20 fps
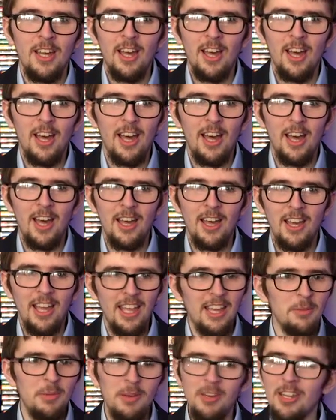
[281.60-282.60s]
It
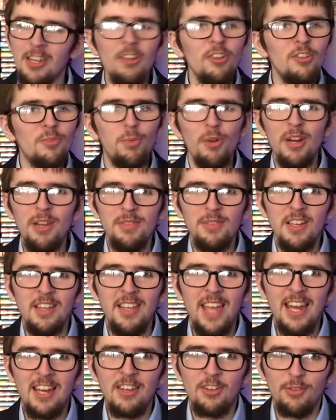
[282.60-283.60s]
had been used briefly
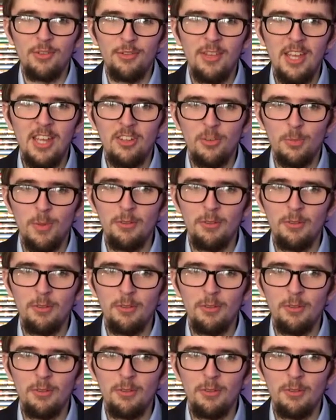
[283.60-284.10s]
again as a theatre,